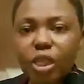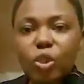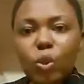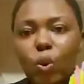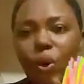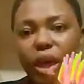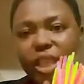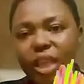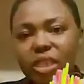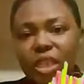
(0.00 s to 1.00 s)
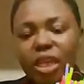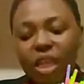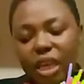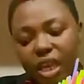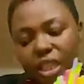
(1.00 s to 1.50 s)
So
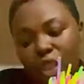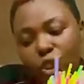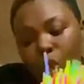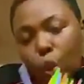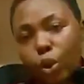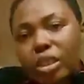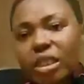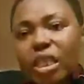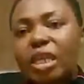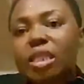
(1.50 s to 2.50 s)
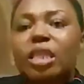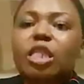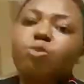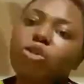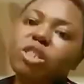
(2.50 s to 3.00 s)
energy in its stored state
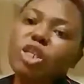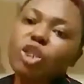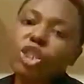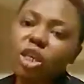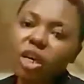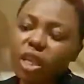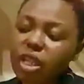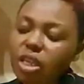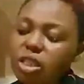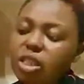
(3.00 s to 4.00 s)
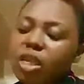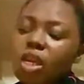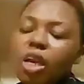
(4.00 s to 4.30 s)
is potential energy.